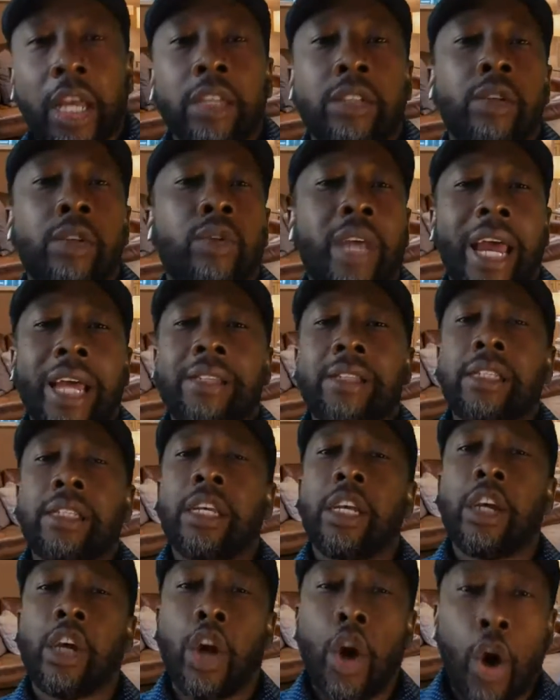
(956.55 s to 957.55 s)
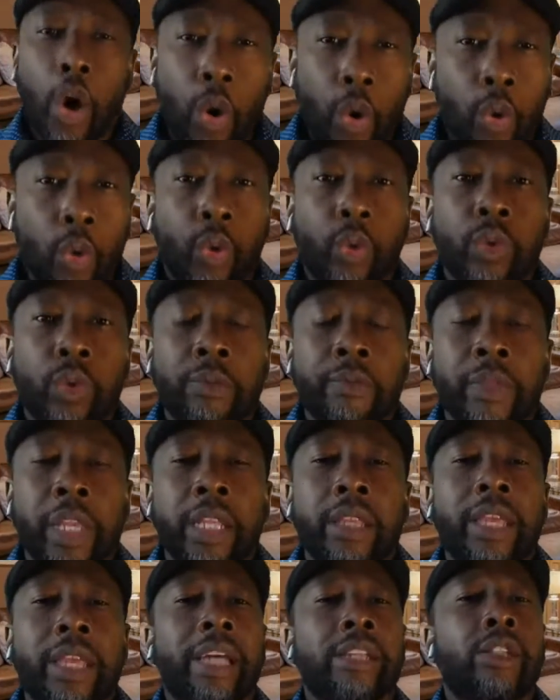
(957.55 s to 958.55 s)
So that's the goal.
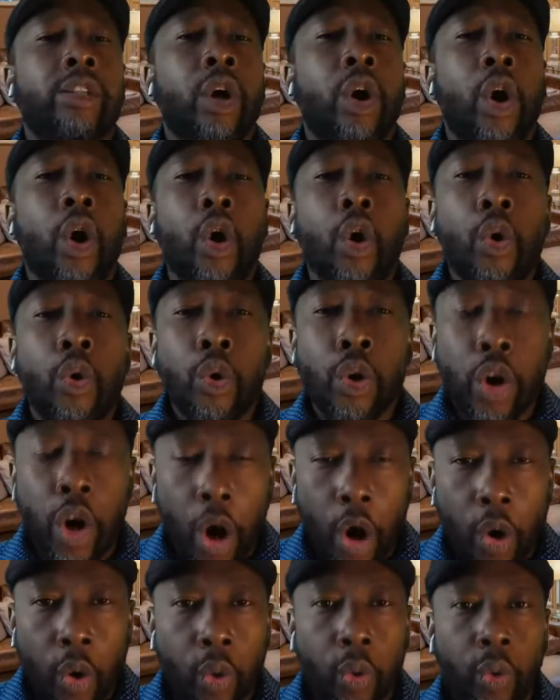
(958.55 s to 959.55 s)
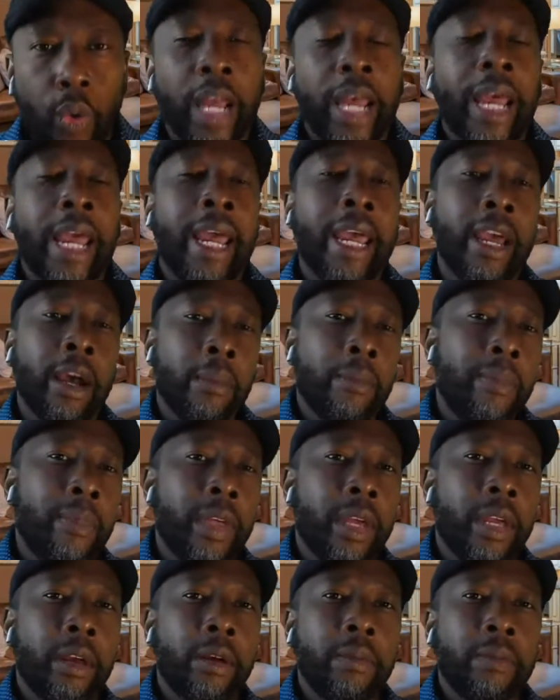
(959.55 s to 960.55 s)
That's the whole goal. Help
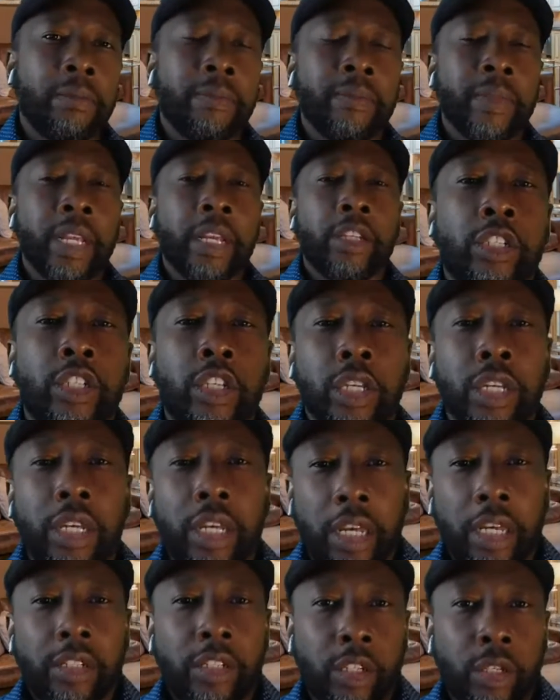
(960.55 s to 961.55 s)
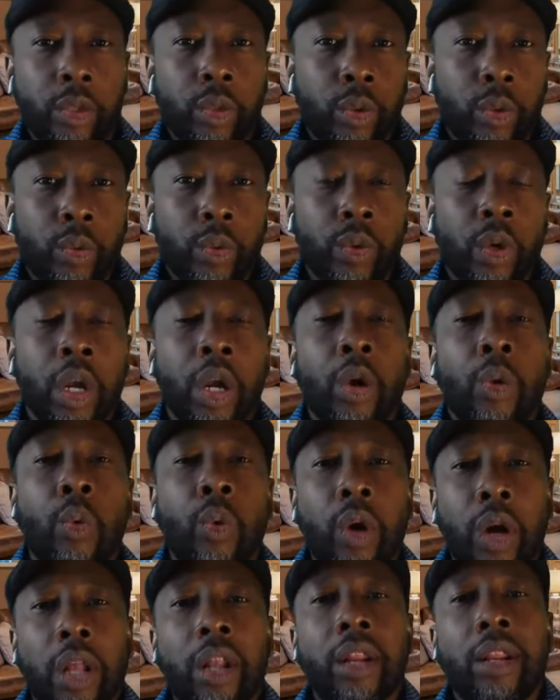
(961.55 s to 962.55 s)
them to get to
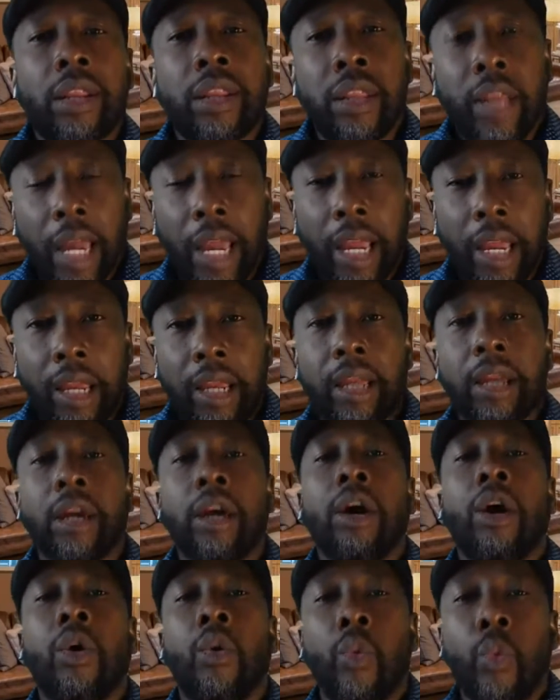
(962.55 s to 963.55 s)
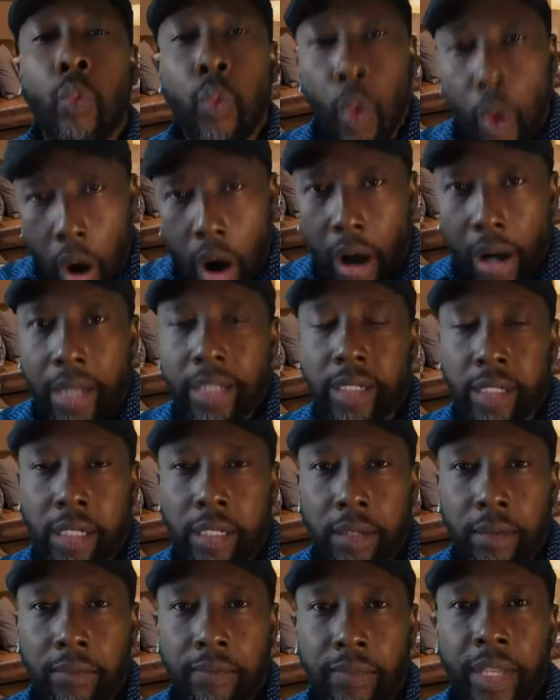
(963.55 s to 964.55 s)
what they want.